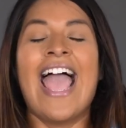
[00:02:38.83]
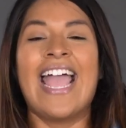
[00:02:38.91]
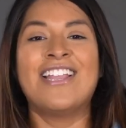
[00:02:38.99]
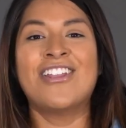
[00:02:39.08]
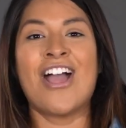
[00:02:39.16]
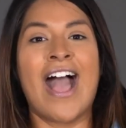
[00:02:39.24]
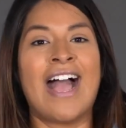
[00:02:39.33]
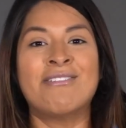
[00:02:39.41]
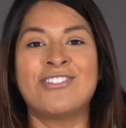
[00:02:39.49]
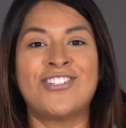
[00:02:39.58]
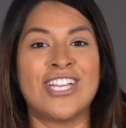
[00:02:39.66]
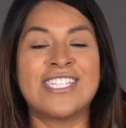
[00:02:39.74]
And, you know, I
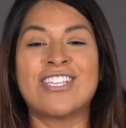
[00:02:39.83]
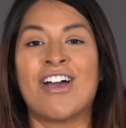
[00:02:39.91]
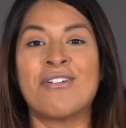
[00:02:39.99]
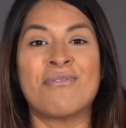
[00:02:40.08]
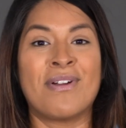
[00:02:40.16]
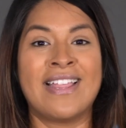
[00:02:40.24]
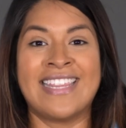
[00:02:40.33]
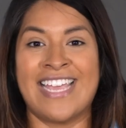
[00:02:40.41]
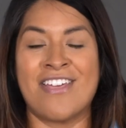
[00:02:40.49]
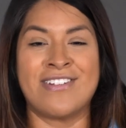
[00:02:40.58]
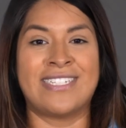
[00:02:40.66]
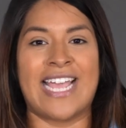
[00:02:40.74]
was just on a run the
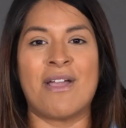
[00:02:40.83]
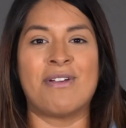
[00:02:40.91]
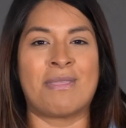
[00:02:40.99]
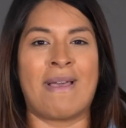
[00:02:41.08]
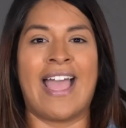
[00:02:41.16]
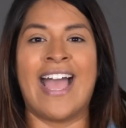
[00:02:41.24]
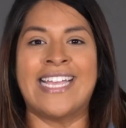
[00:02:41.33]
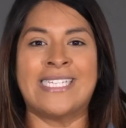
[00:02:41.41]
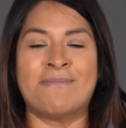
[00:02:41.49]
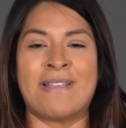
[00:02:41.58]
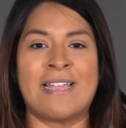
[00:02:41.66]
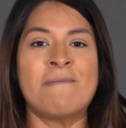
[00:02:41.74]
other day with my
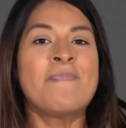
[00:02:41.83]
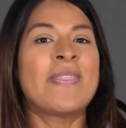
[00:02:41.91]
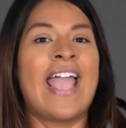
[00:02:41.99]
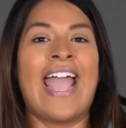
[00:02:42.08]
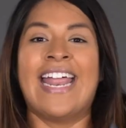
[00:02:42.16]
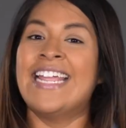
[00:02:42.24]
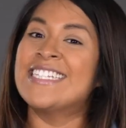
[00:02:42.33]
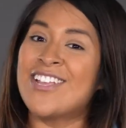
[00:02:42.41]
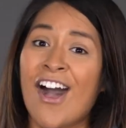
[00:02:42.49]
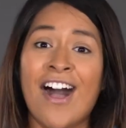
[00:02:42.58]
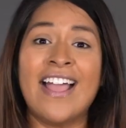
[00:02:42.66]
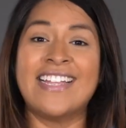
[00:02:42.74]
husband, and it's
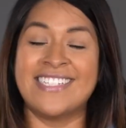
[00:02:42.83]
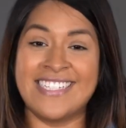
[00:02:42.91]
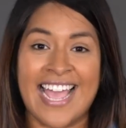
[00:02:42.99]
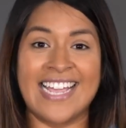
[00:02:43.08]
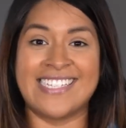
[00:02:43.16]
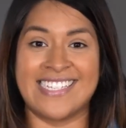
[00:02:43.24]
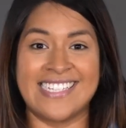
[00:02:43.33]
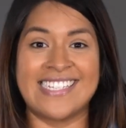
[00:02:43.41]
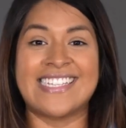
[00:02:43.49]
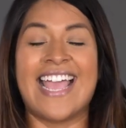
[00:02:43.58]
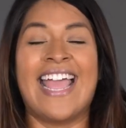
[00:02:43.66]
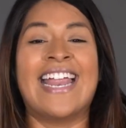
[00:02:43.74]
hot in
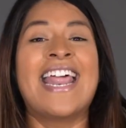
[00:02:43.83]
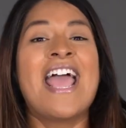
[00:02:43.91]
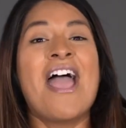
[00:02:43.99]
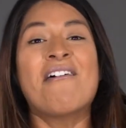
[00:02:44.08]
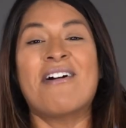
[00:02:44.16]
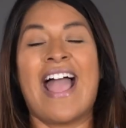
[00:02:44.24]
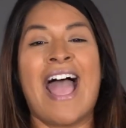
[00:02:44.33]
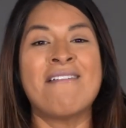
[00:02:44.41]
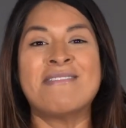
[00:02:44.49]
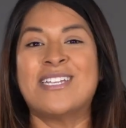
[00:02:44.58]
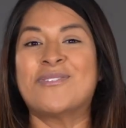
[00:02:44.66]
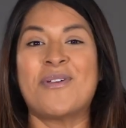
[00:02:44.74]
Texas. And what
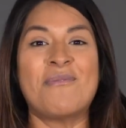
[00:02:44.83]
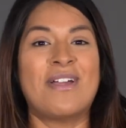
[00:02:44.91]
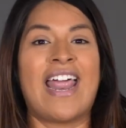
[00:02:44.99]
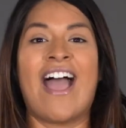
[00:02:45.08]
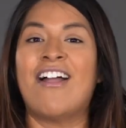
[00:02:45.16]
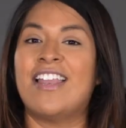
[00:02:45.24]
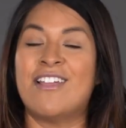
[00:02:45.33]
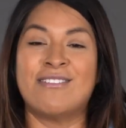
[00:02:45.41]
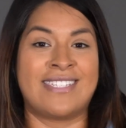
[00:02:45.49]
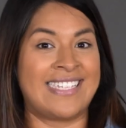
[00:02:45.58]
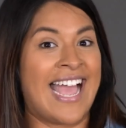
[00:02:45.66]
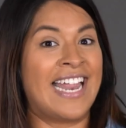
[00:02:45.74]
happened is we went out, and it
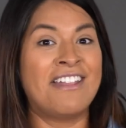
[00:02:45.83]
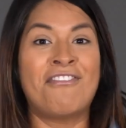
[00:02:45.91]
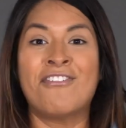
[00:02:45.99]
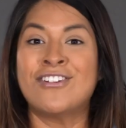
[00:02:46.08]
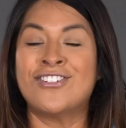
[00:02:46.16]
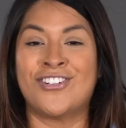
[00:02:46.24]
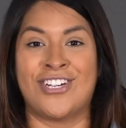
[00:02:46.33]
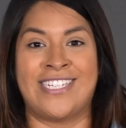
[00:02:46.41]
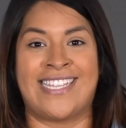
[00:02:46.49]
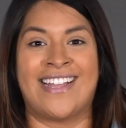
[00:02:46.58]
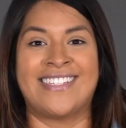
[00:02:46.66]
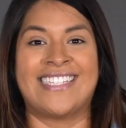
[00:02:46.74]
was 94
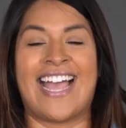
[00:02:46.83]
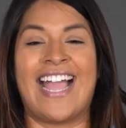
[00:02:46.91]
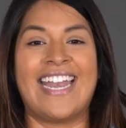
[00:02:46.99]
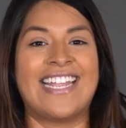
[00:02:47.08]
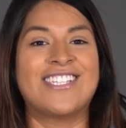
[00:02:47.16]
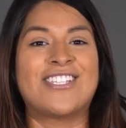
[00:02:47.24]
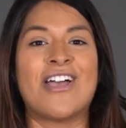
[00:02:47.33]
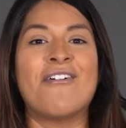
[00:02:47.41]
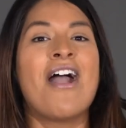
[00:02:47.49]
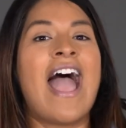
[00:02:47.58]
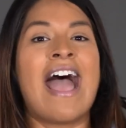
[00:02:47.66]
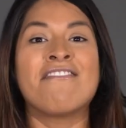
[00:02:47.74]
degrees outside. And so
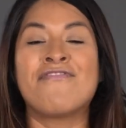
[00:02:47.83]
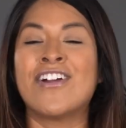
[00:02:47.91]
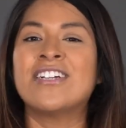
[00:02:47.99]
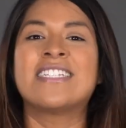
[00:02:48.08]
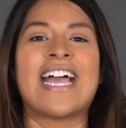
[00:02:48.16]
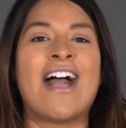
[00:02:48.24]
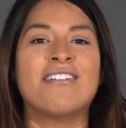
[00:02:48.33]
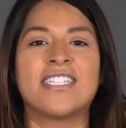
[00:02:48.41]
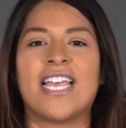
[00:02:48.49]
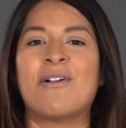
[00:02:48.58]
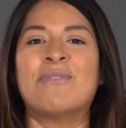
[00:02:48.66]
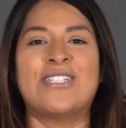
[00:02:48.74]
at first, I was
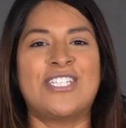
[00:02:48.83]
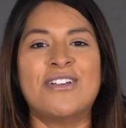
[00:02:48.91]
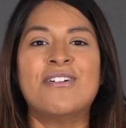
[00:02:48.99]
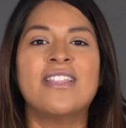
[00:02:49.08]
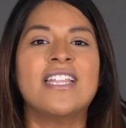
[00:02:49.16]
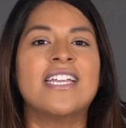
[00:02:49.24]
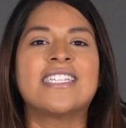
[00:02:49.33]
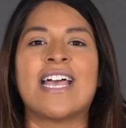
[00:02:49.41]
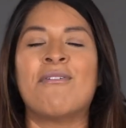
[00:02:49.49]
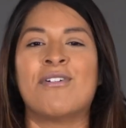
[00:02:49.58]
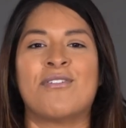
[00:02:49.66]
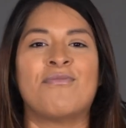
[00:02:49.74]
like, we're doing this.
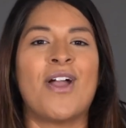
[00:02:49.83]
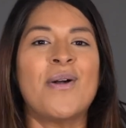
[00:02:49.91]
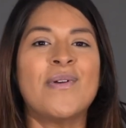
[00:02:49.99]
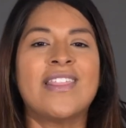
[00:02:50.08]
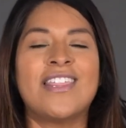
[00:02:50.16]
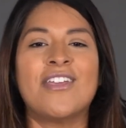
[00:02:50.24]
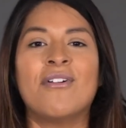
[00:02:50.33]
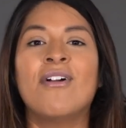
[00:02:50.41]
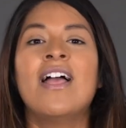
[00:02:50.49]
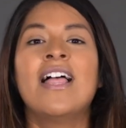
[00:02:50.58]
I want to run with you.